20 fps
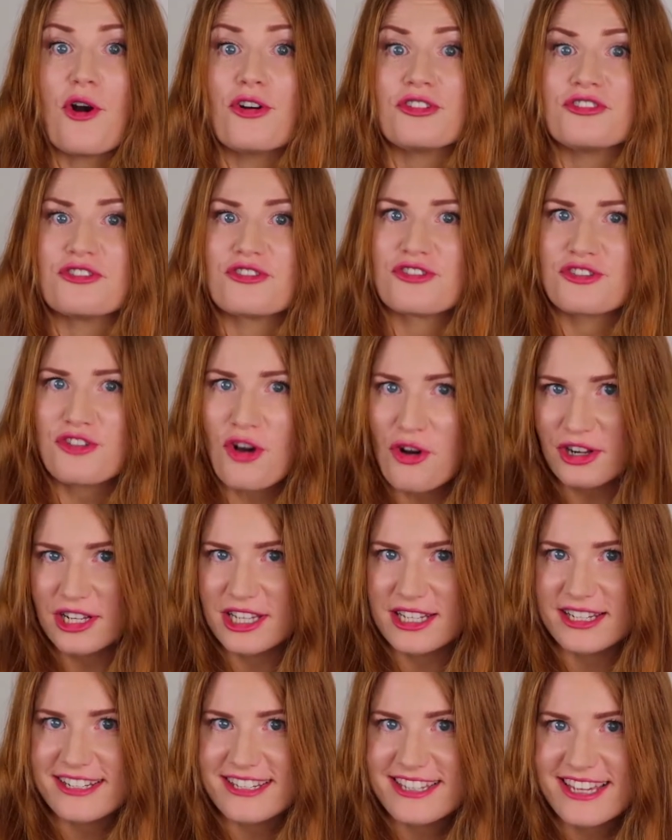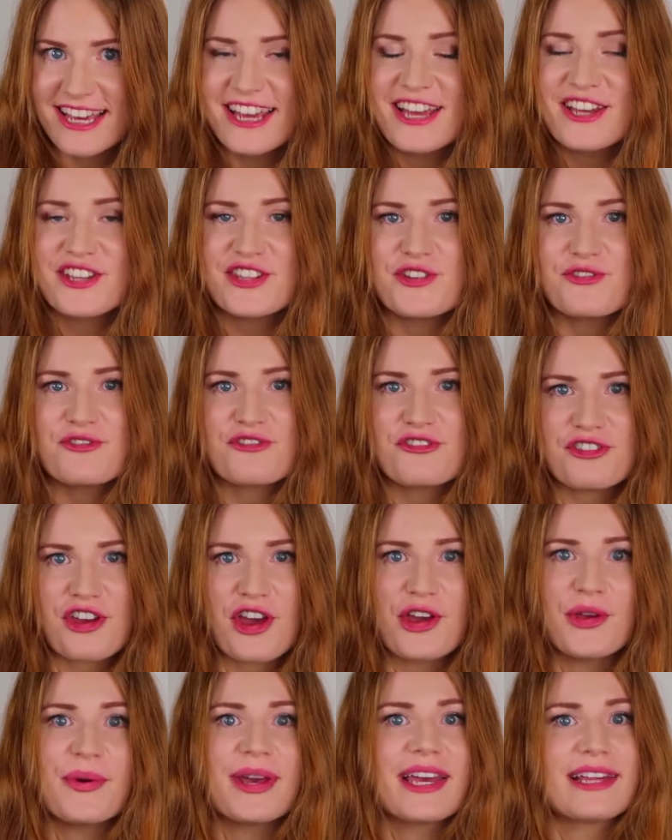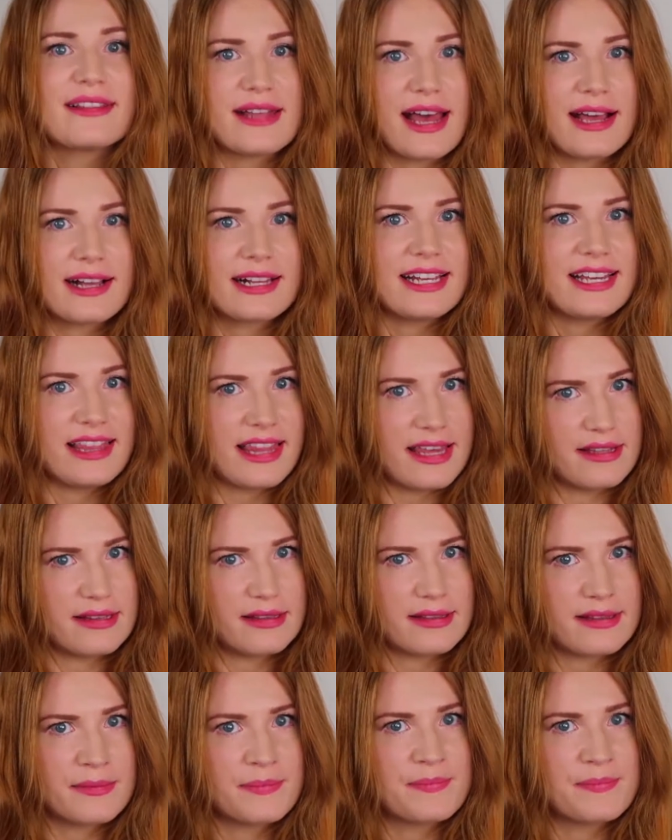on chocolate to show exactly this.